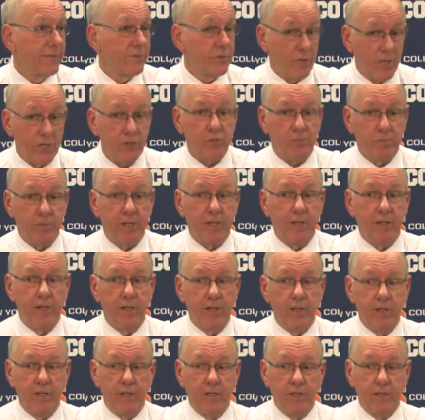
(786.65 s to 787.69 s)
Trust me.
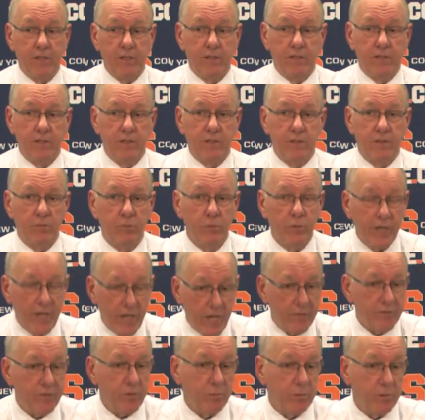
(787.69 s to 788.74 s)
We
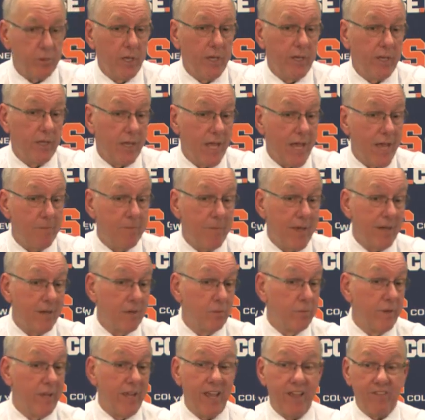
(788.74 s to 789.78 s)
have to play a lot
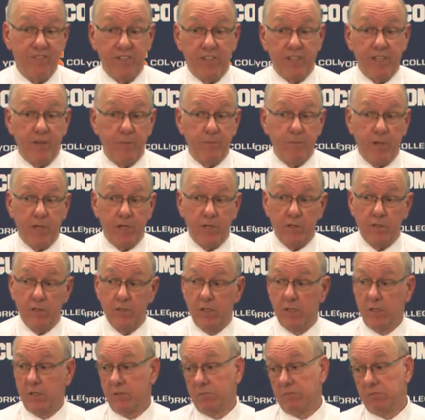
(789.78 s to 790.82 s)
better. We have to get better.
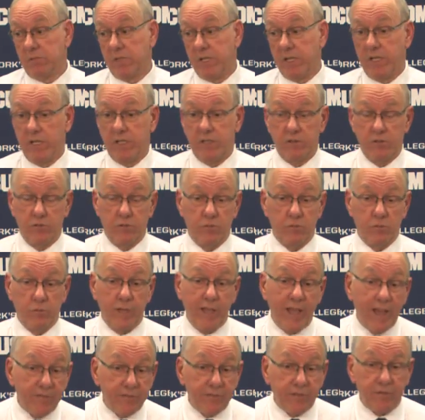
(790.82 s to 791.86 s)
And
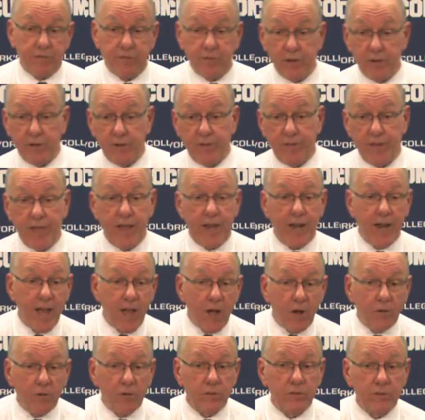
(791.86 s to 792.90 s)
we have to figure that
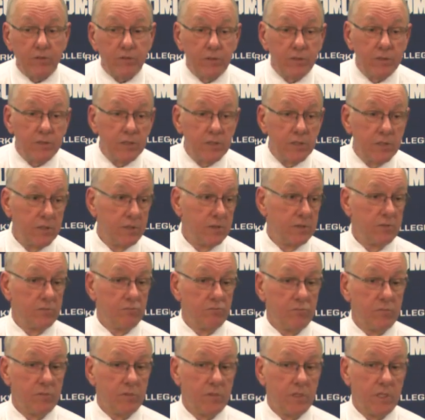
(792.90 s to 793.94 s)
out.
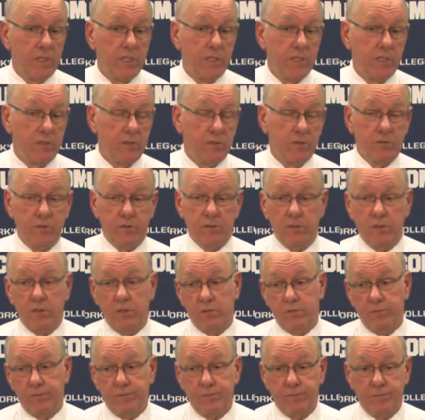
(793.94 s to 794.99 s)
And,
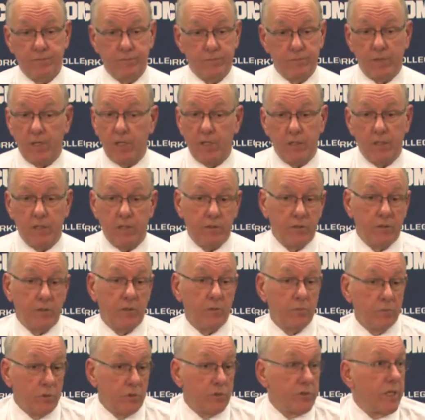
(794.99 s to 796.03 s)
uh, you
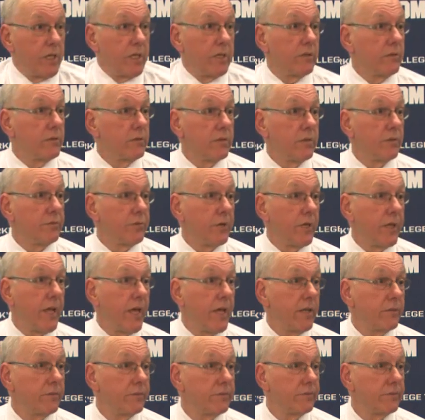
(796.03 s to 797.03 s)
know, we'll see if we can.